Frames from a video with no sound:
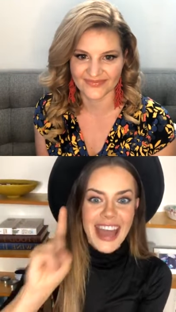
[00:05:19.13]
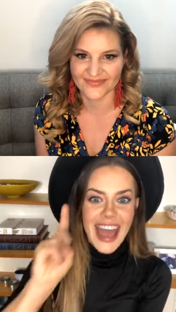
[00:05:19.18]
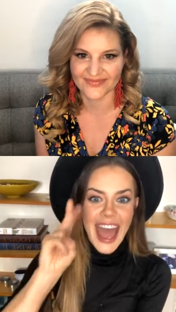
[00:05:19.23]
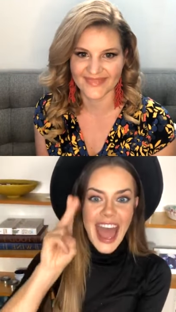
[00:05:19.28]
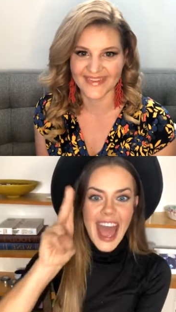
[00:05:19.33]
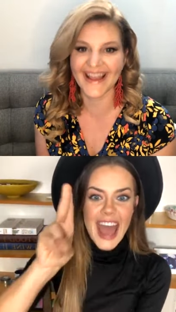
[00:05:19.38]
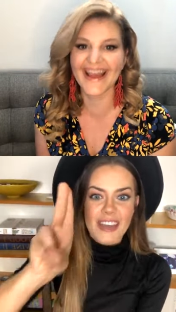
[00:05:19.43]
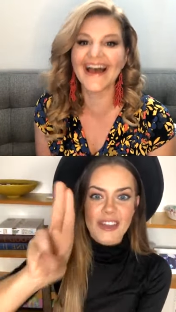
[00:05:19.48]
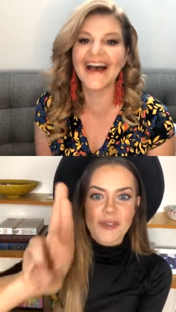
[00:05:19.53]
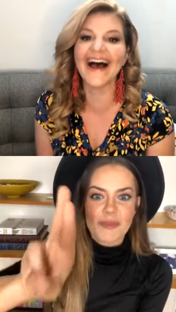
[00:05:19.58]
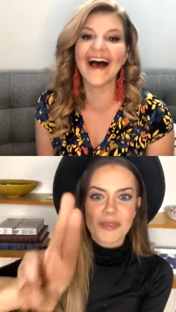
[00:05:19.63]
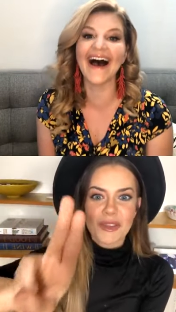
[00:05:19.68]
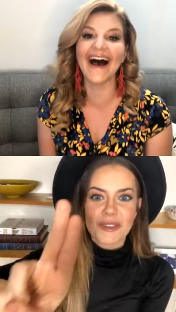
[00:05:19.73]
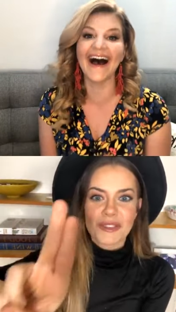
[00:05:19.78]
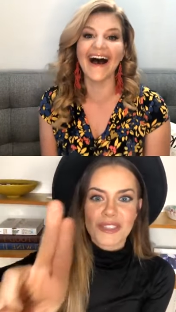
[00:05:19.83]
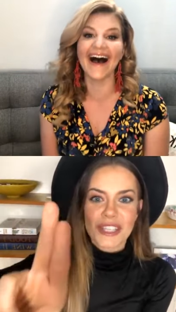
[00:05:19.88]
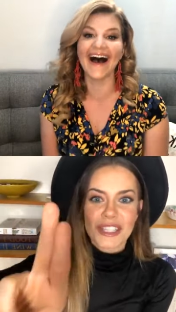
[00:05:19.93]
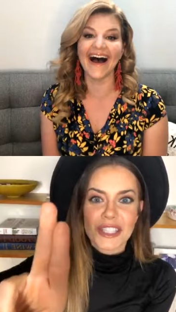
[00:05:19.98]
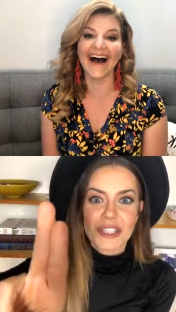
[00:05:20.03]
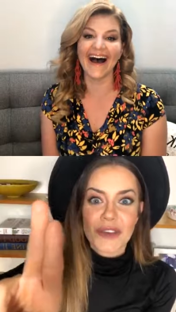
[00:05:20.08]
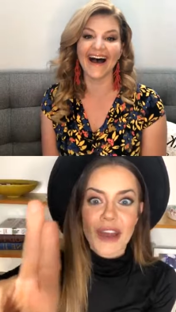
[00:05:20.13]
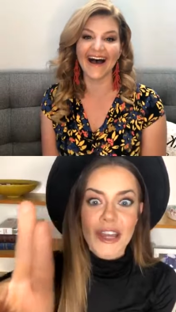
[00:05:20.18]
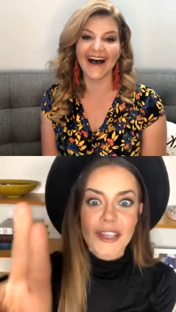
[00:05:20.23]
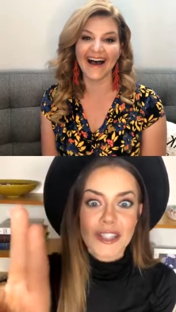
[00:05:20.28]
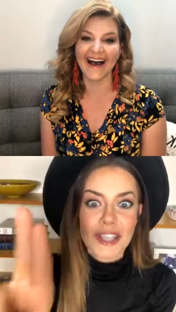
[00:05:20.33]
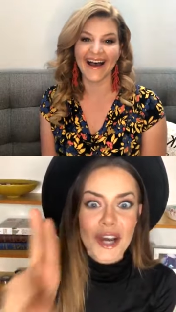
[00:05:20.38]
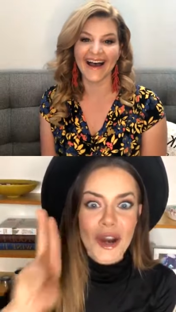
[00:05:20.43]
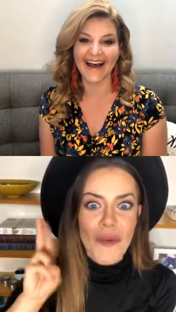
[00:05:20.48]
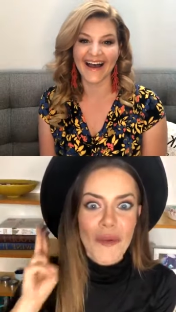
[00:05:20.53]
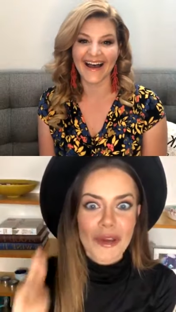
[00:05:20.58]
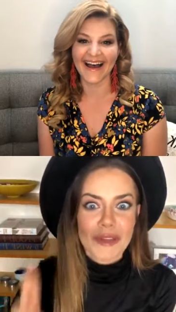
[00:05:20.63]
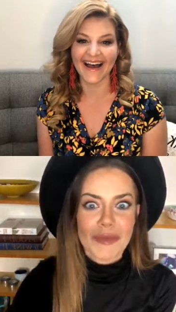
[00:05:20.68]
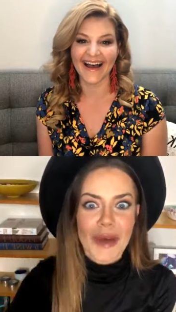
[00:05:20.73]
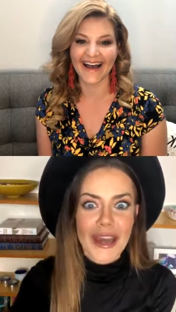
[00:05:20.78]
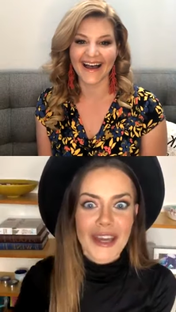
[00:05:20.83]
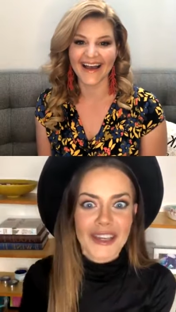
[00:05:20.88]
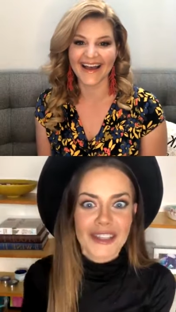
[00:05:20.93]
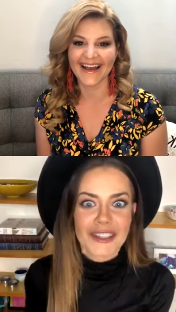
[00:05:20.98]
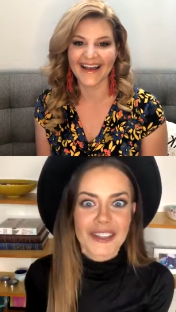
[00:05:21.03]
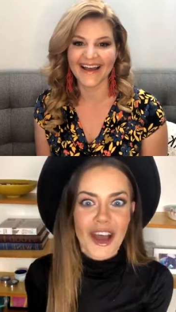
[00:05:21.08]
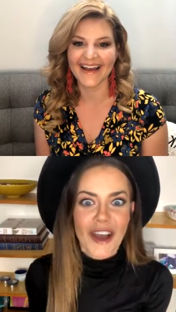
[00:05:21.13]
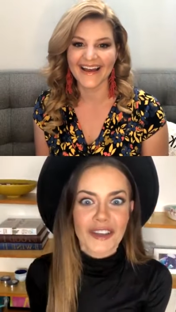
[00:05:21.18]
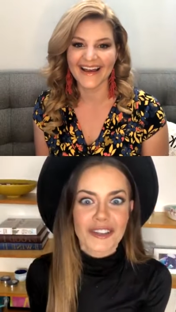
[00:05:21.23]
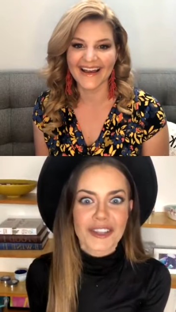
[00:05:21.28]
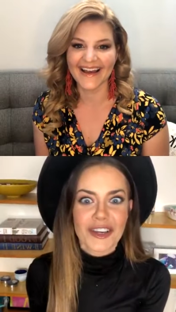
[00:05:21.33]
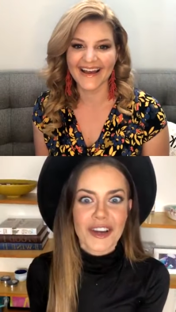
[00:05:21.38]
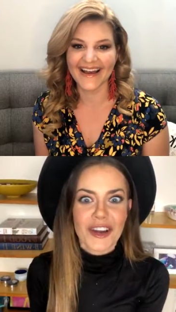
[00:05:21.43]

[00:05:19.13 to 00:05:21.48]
Speaker 1: And the music director was my conductor